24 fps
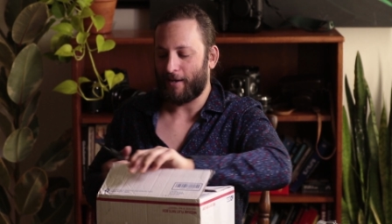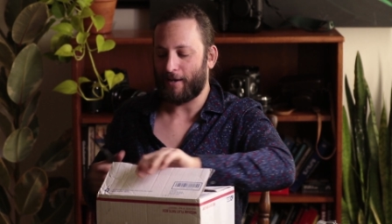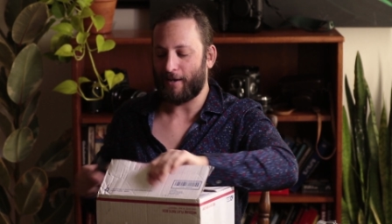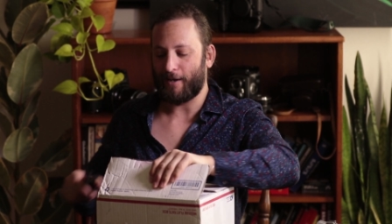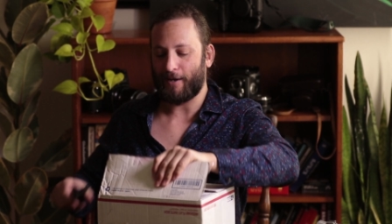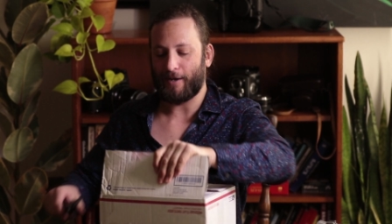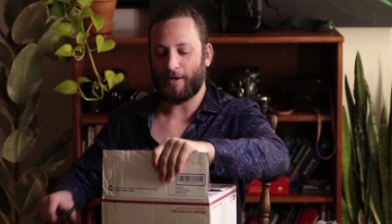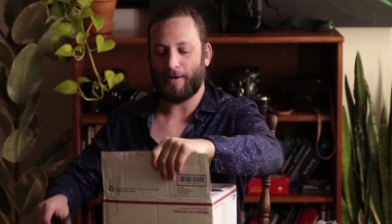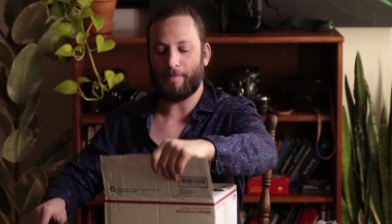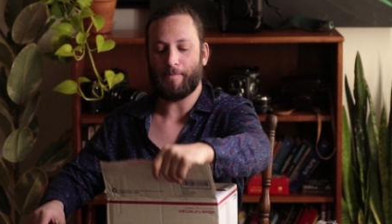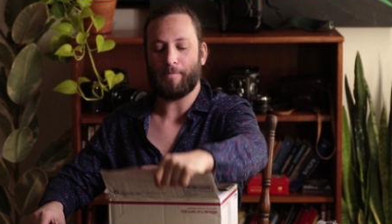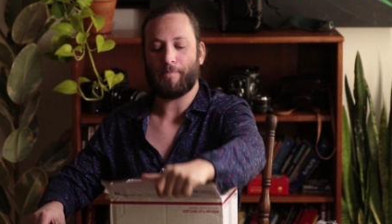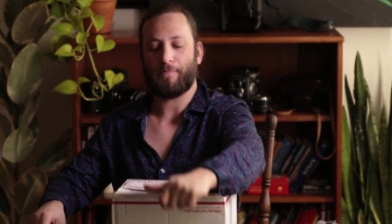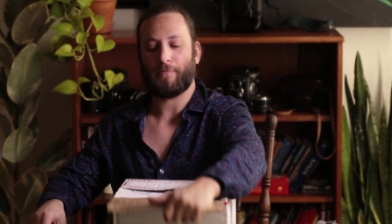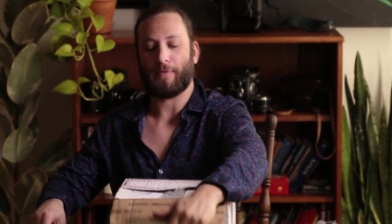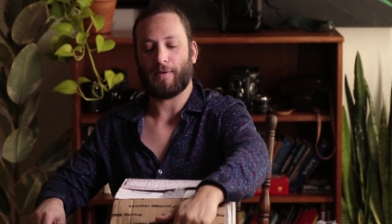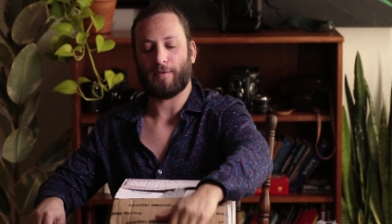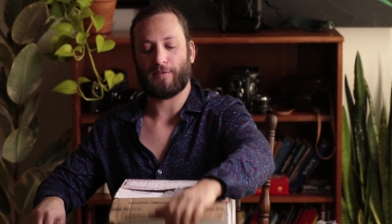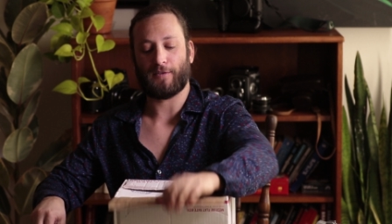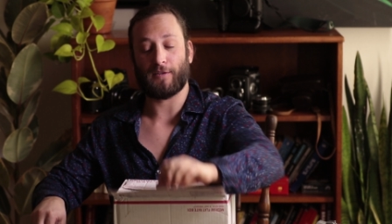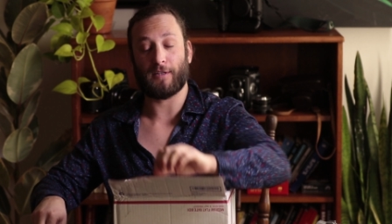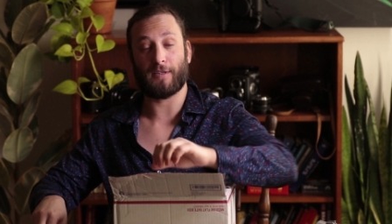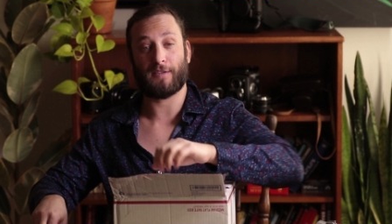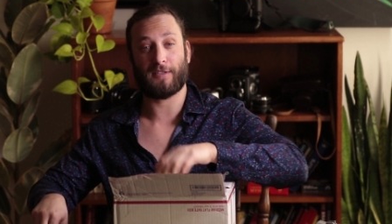Um,
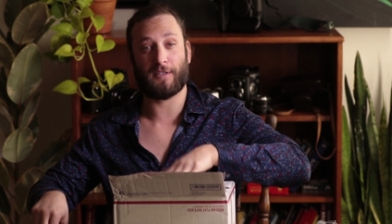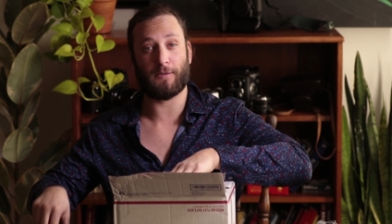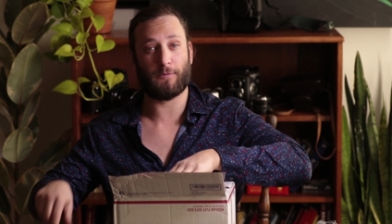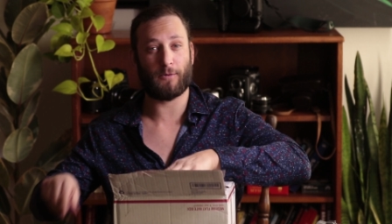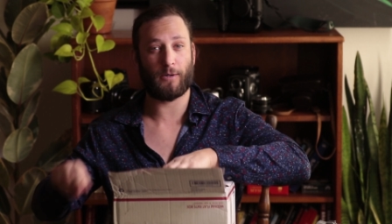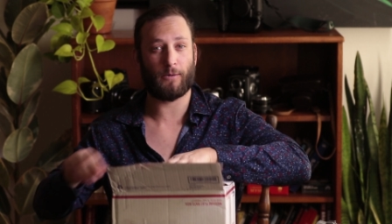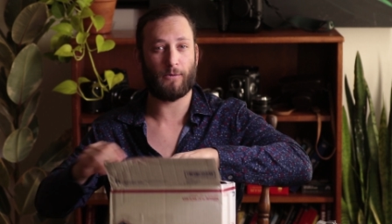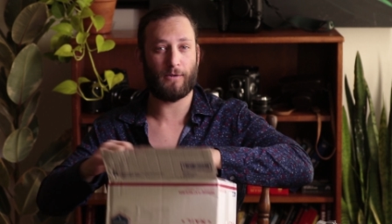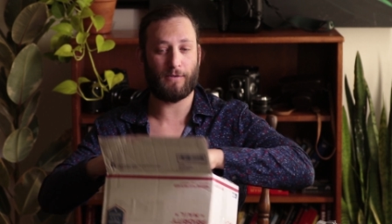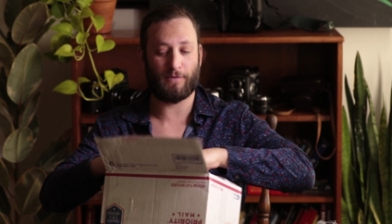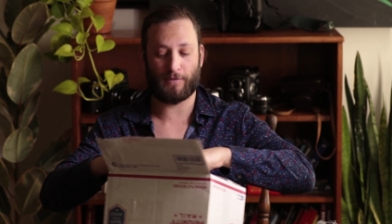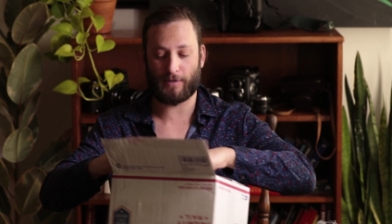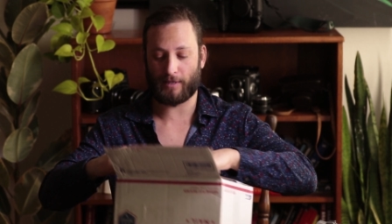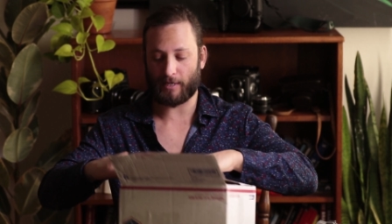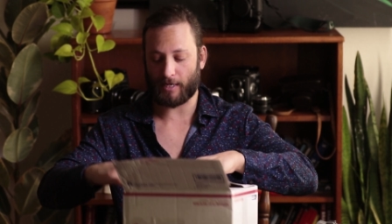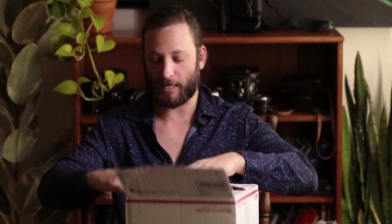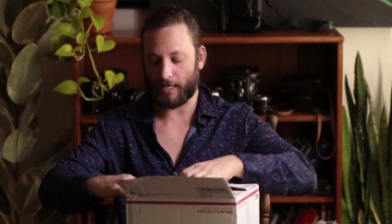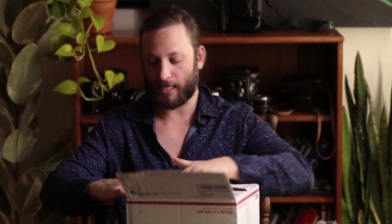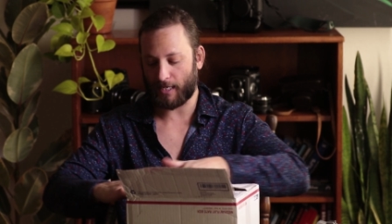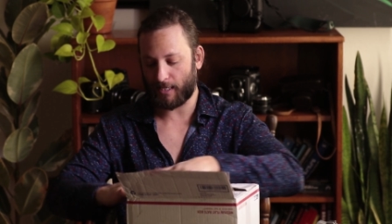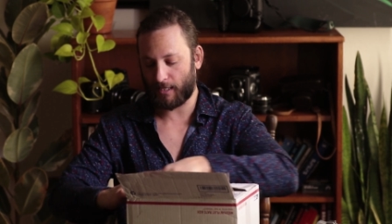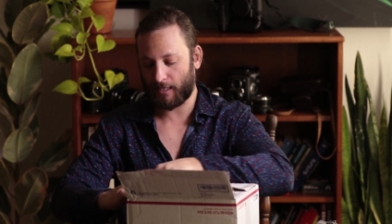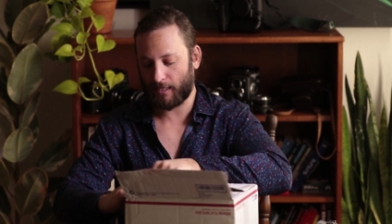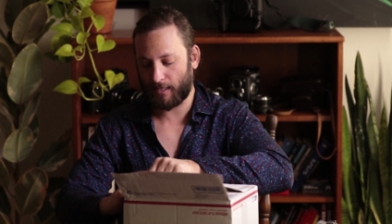so let's see what we've
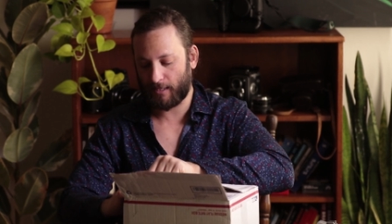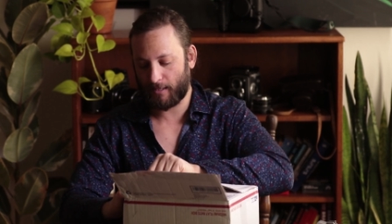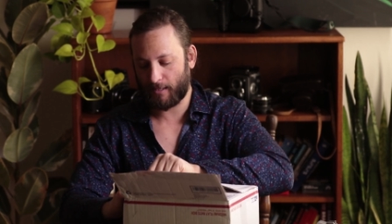got.